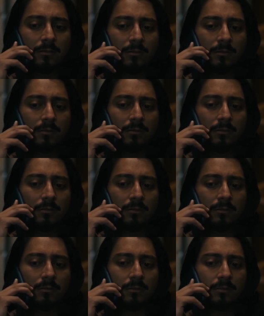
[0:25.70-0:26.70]

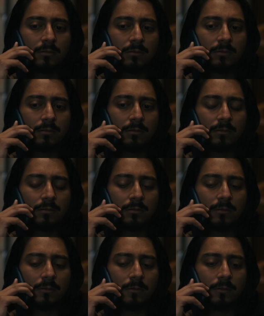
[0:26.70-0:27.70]

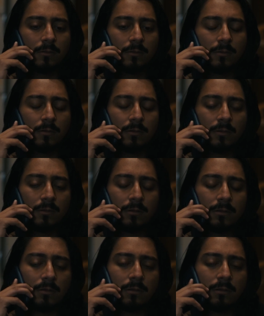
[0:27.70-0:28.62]
(no one is talking)